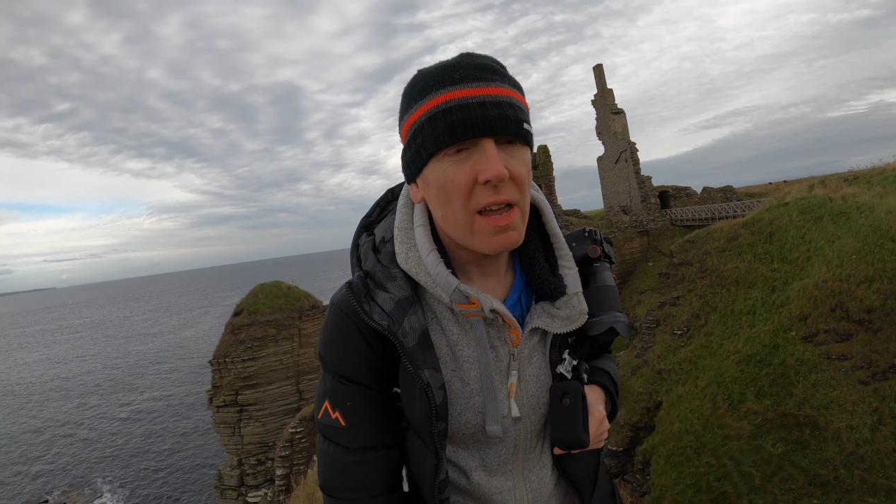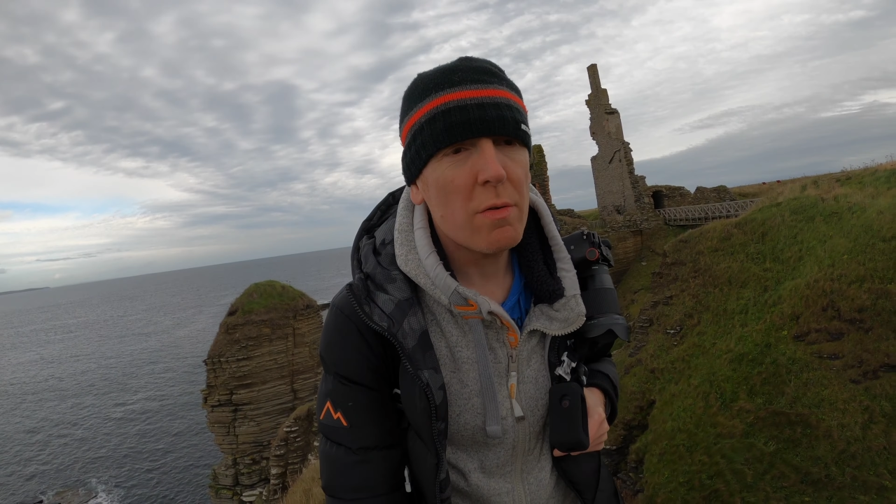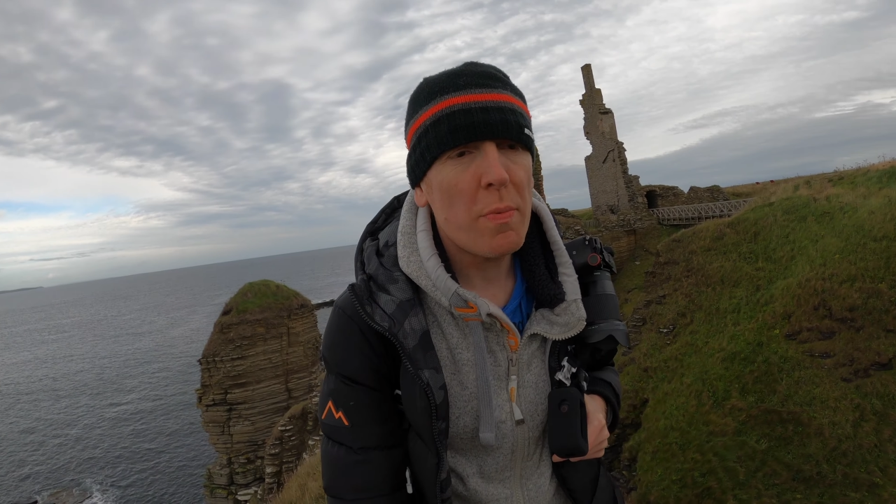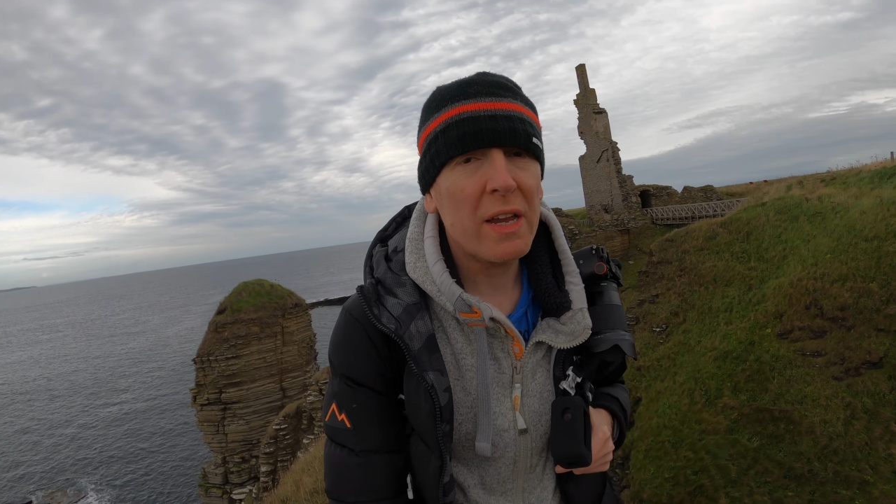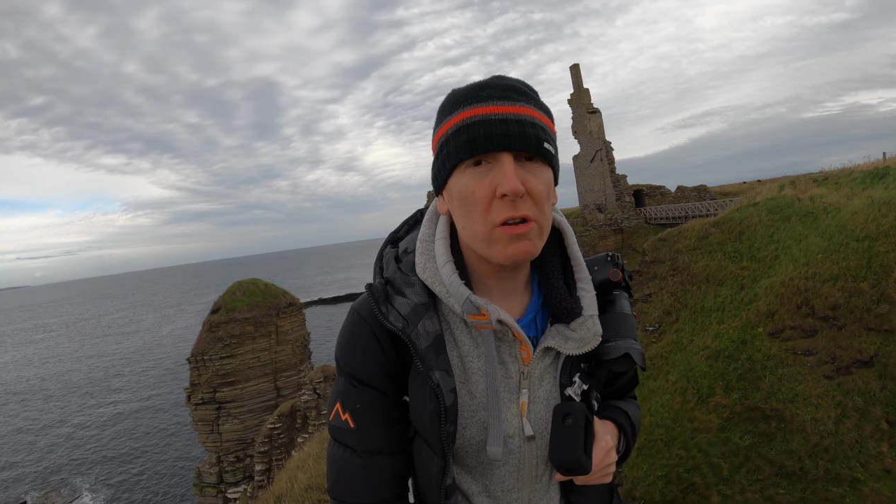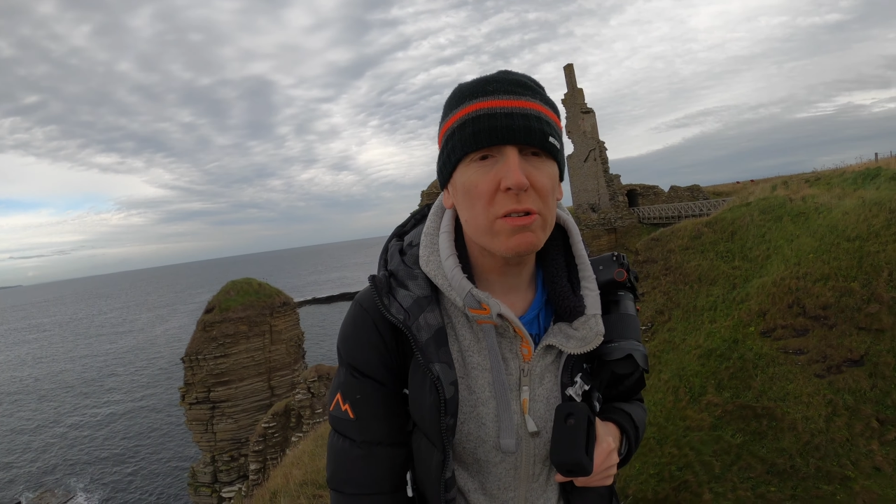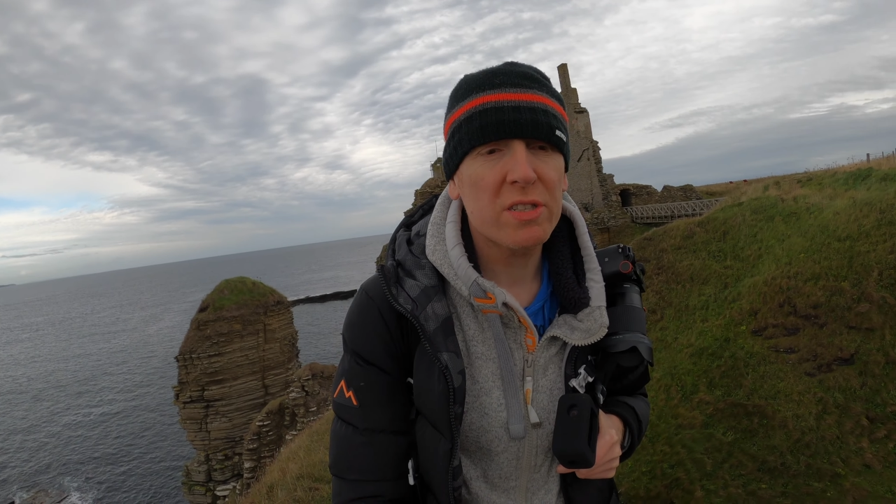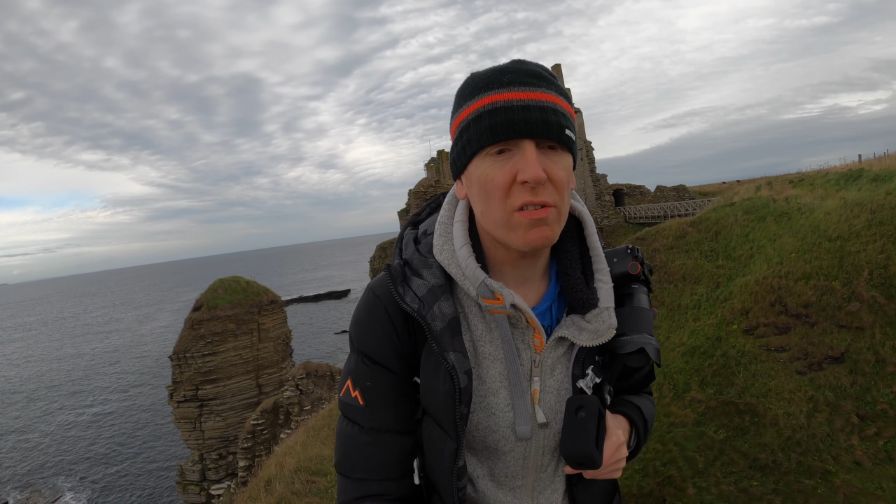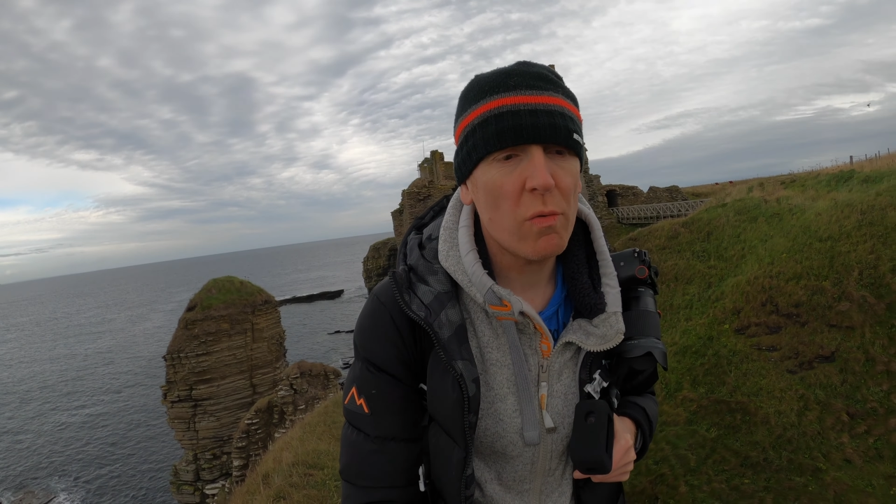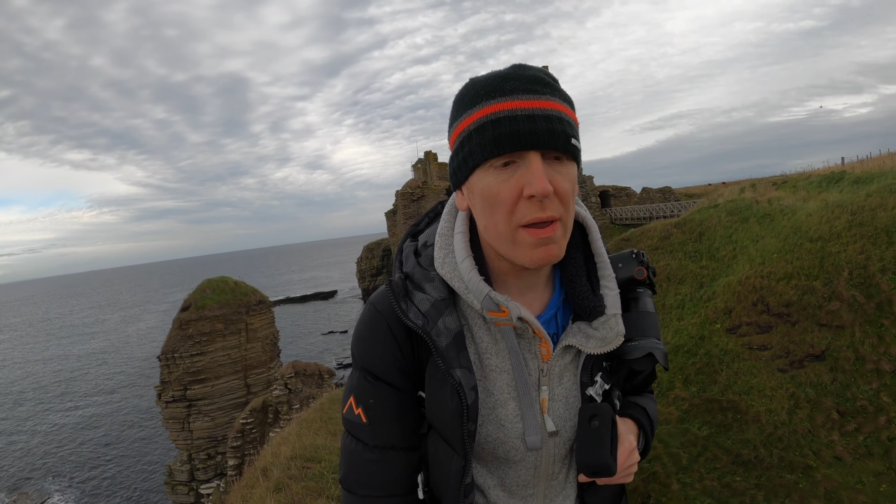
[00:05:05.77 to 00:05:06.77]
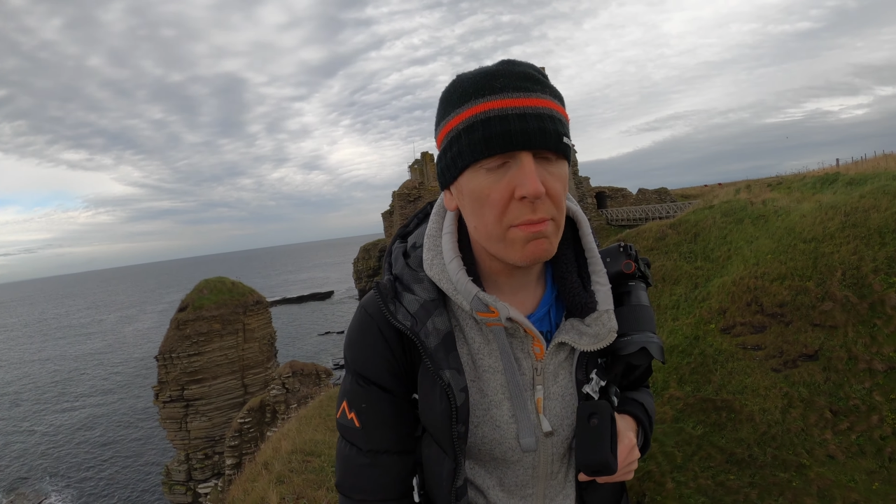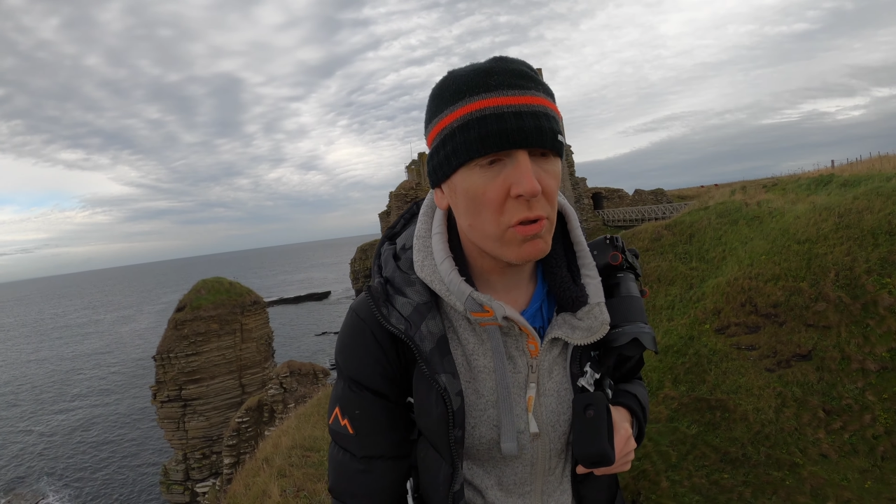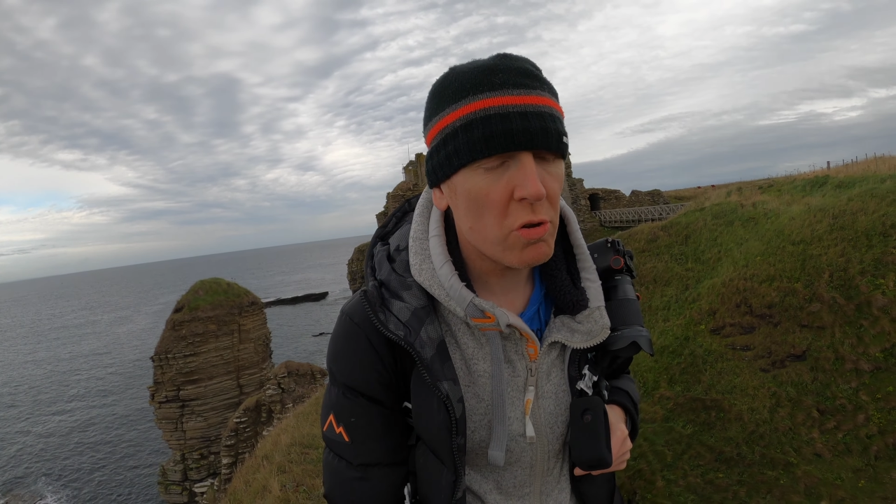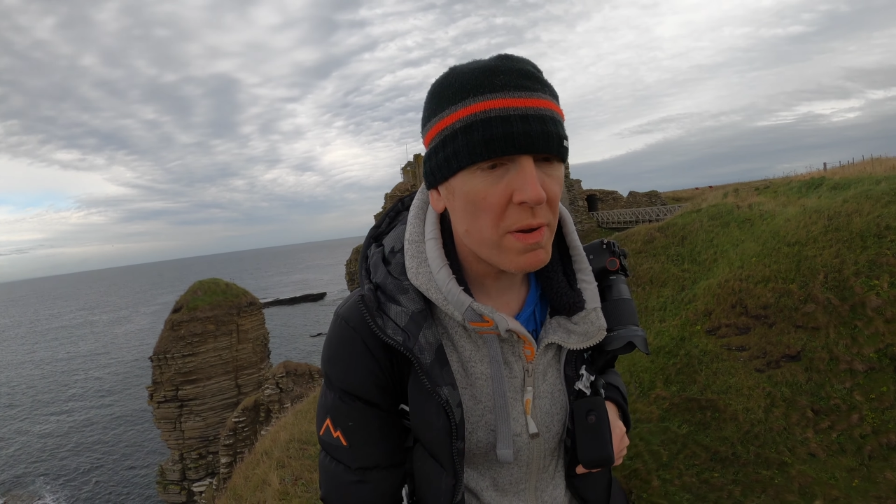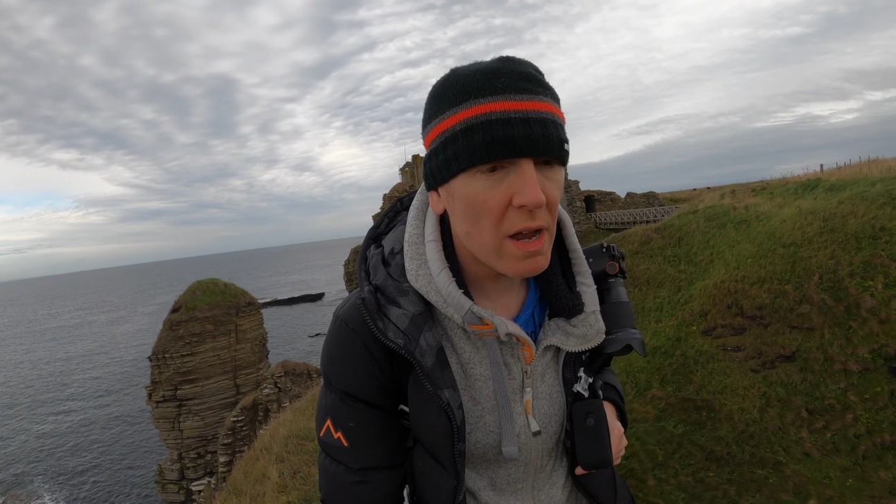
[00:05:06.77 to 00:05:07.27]
If a big gust of wind
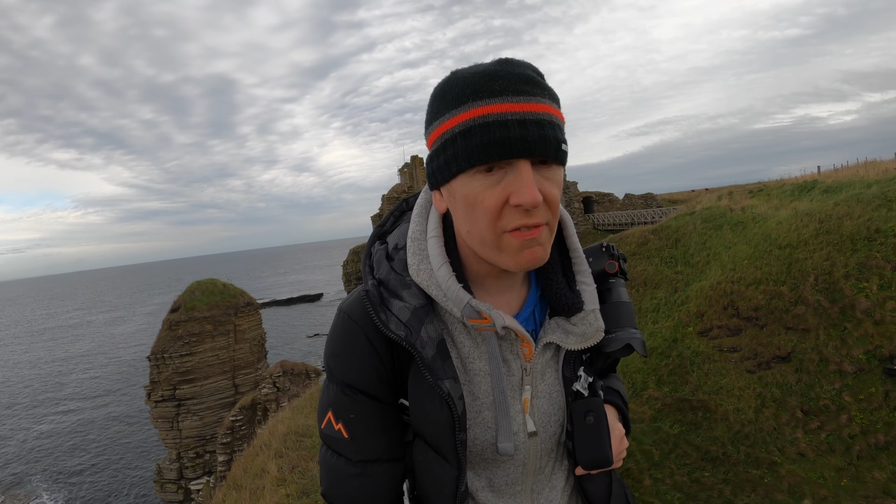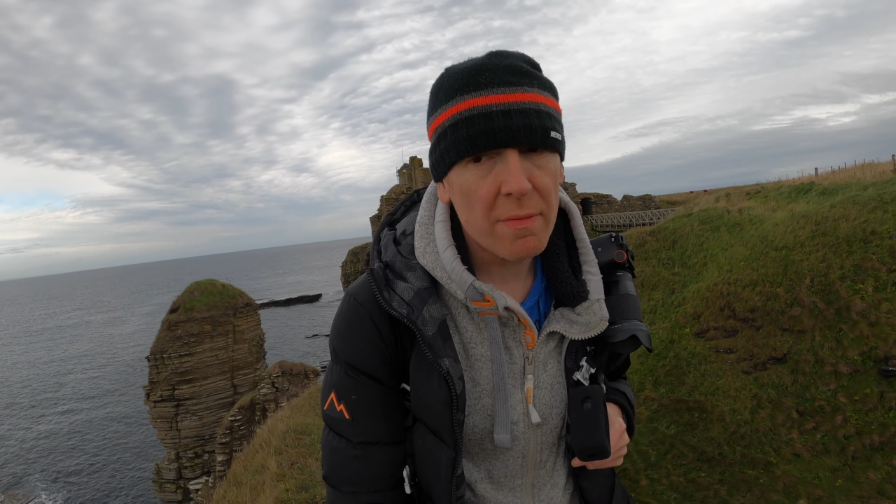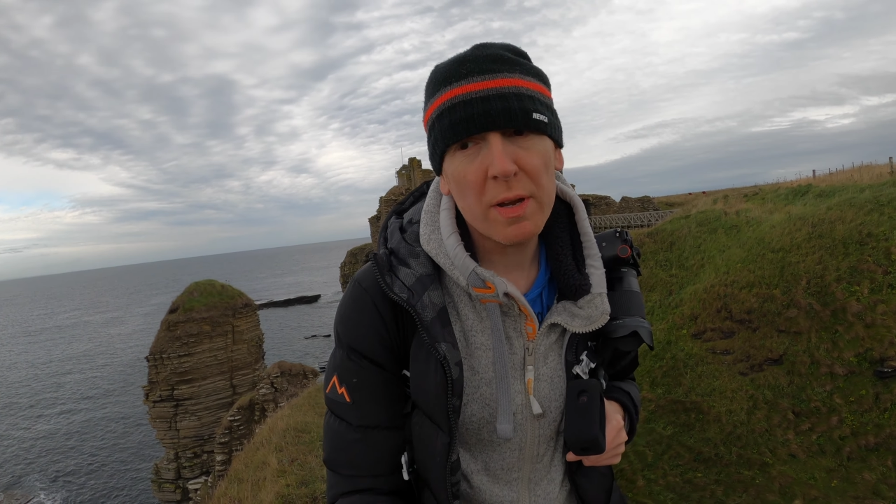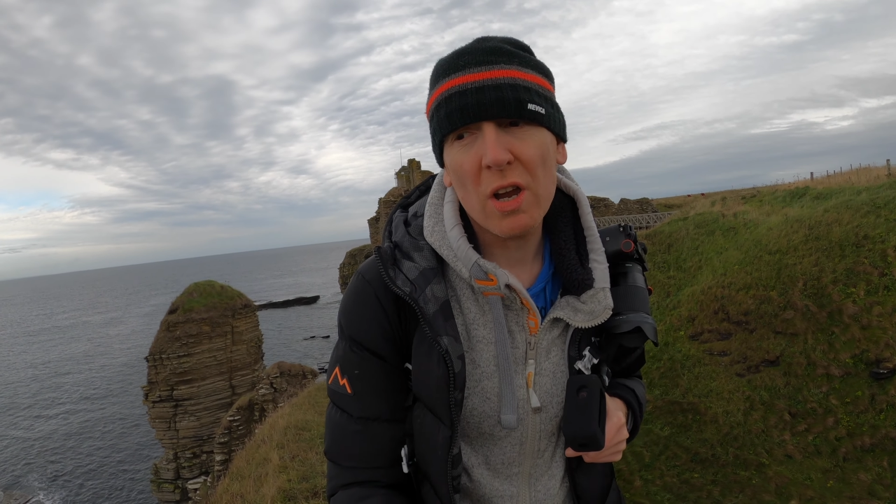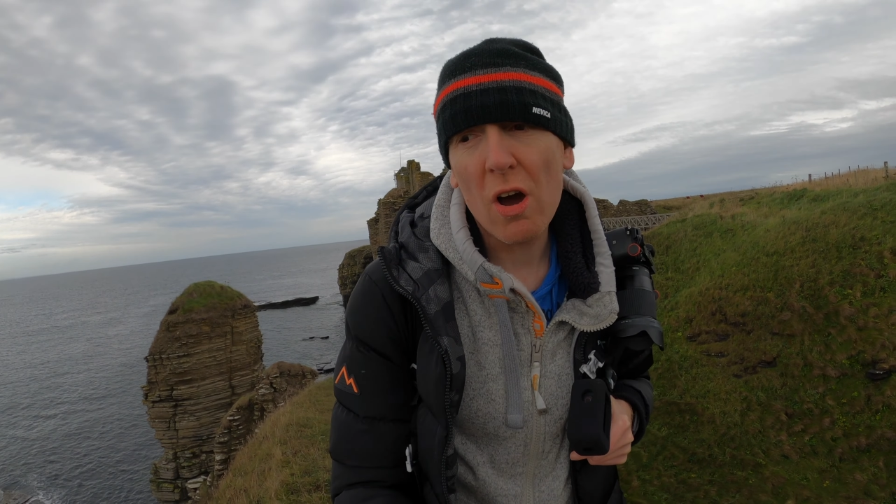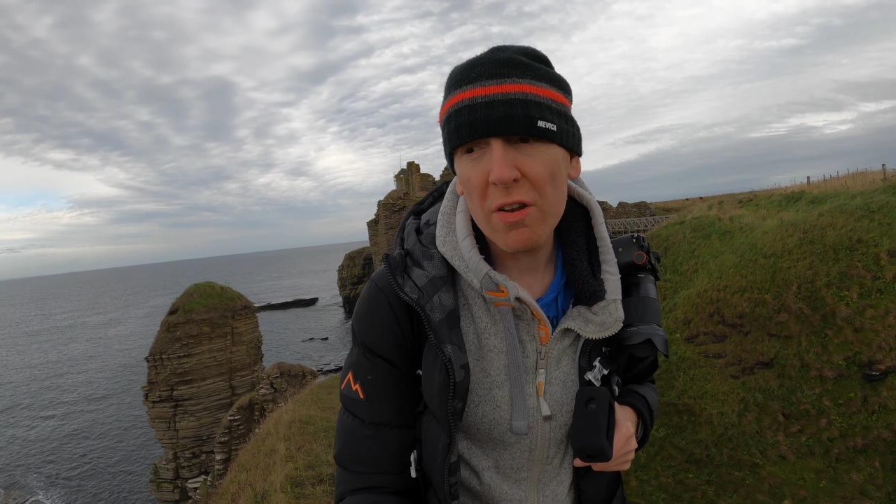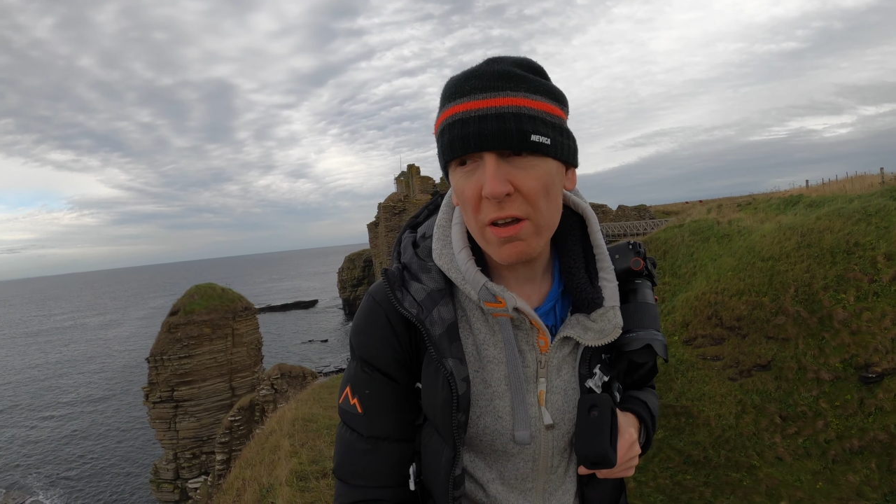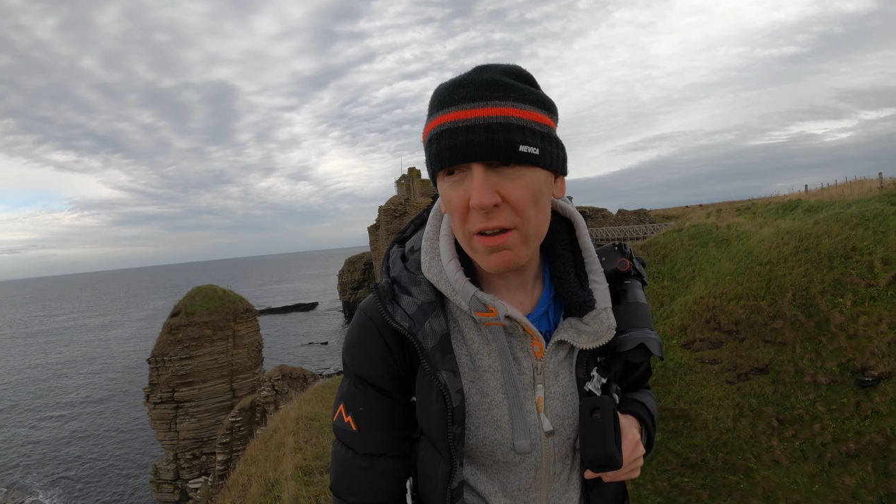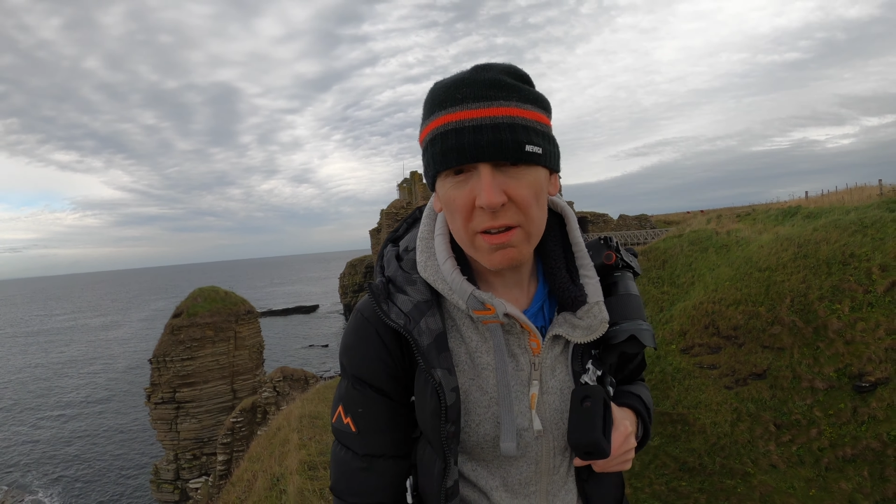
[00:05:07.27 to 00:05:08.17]
blew me off, I'd be goner.